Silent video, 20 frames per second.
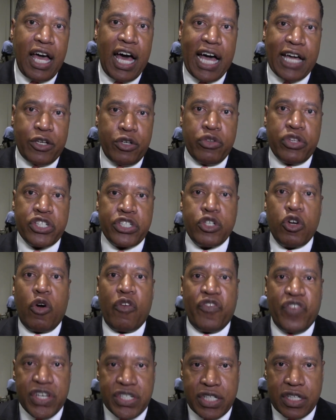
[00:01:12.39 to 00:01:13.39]
I do the show
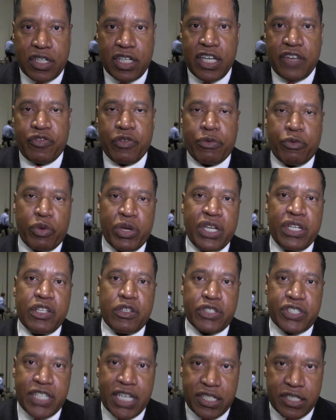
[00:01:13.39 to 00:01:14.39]
physically from 3
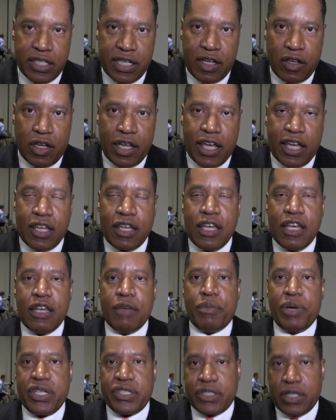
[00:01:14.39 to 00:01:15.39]
until 6 in L.A.,
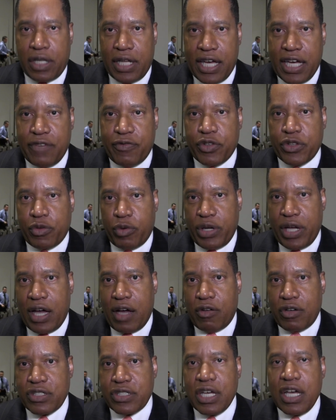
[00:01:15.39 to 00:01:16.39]
but it's delayed for 3
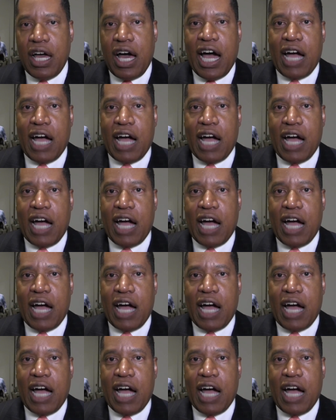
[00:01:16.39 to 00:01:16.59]
hours.